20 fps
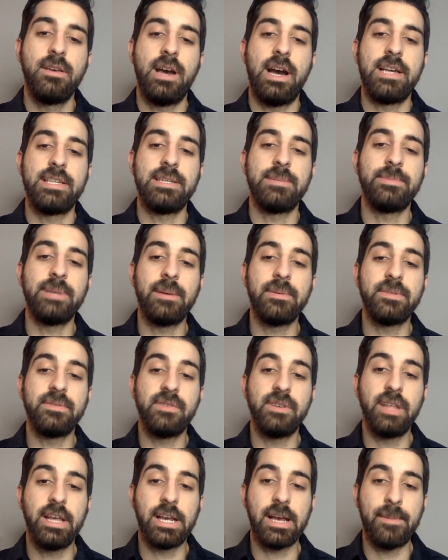I sometimes
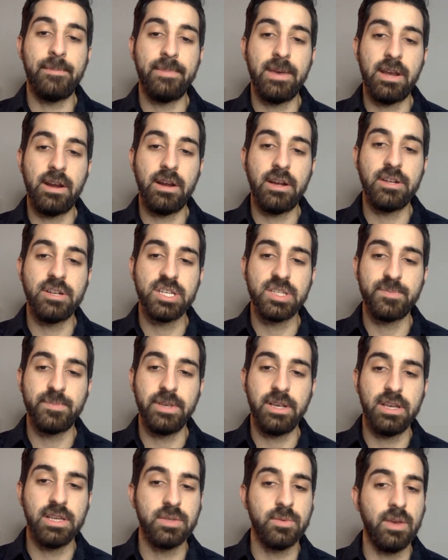feel like I'm married just
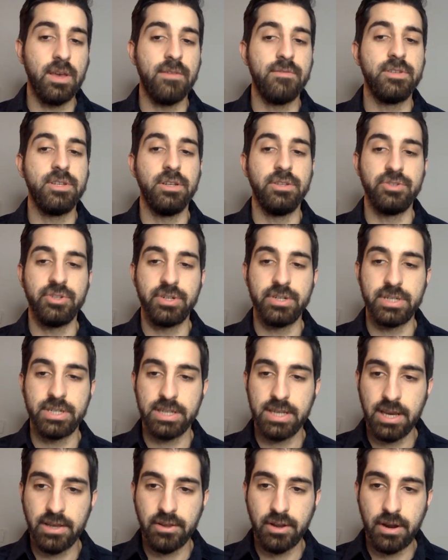because we have children
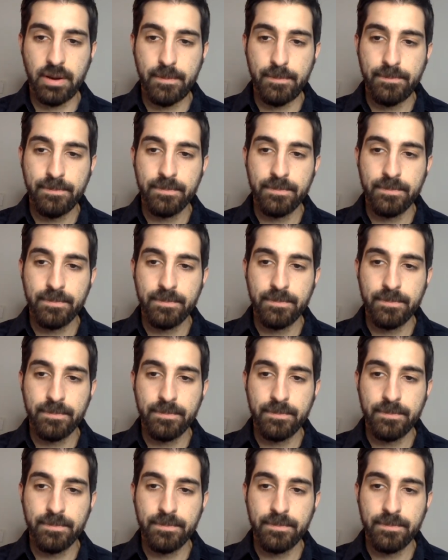together.